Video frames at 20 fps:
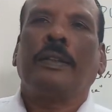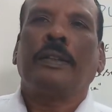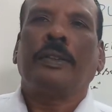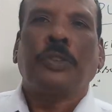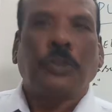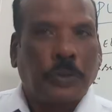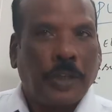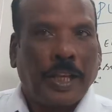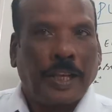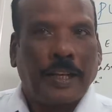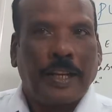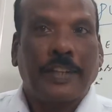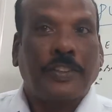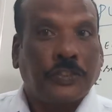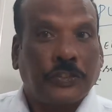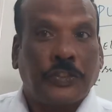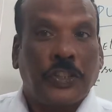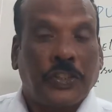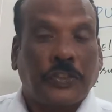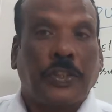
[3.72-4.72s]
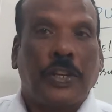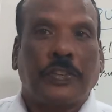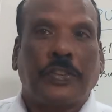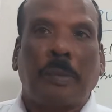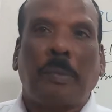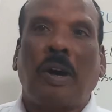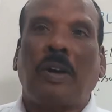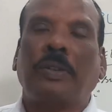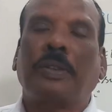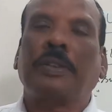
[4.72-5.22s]
today let's discuss
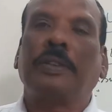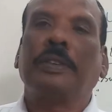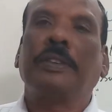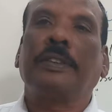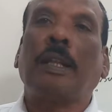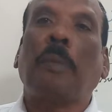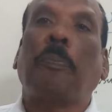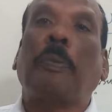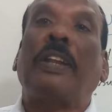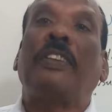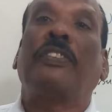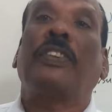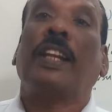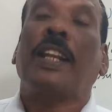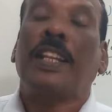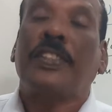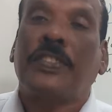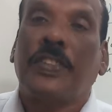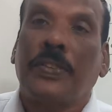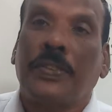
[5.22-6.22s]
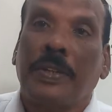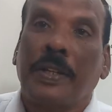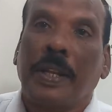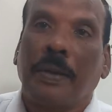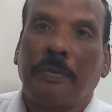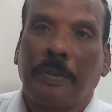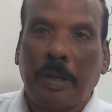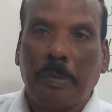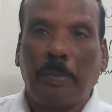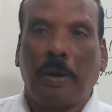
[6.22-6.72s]
about the price elasticity
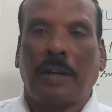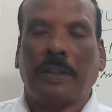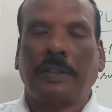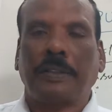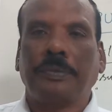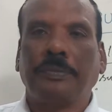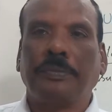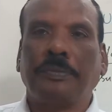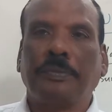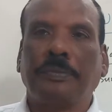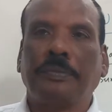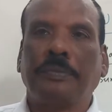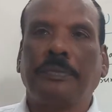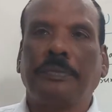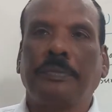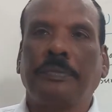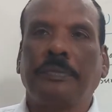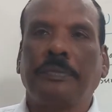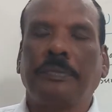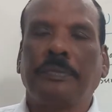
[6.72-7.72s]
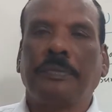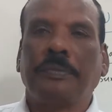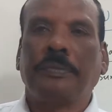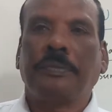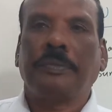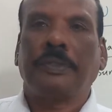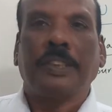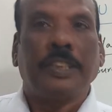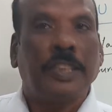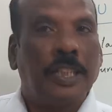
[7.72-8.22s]
of demand.
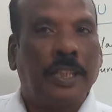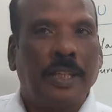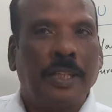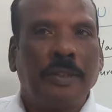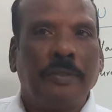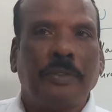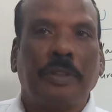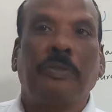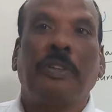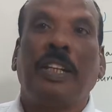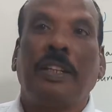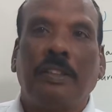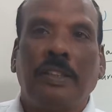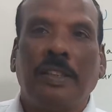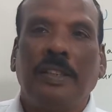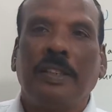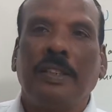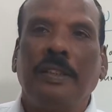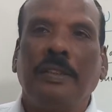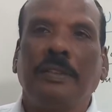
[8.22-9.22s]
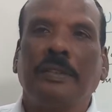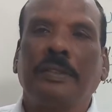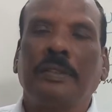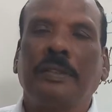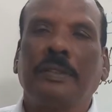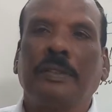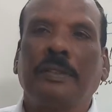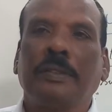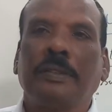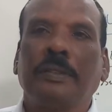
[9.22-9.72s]
Here we will learn
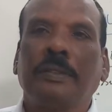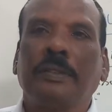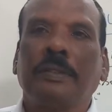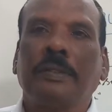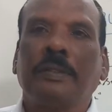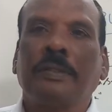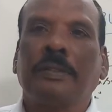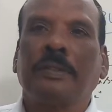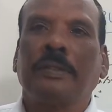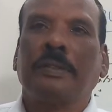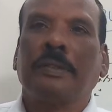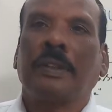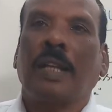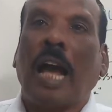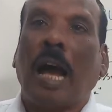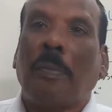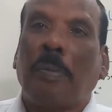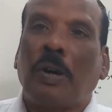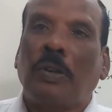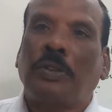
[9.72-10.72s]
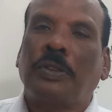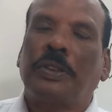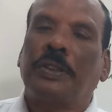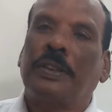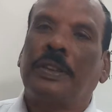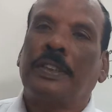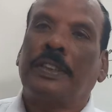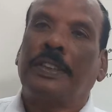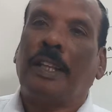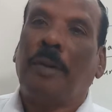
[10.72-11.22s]
about
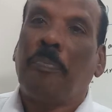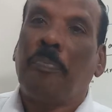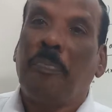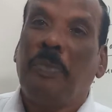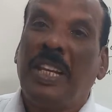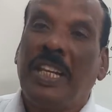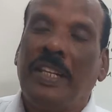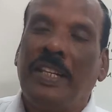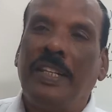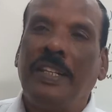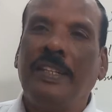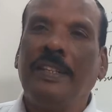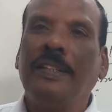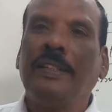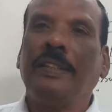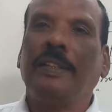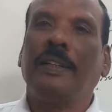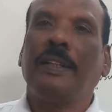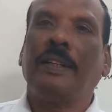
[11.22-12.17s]
the meaning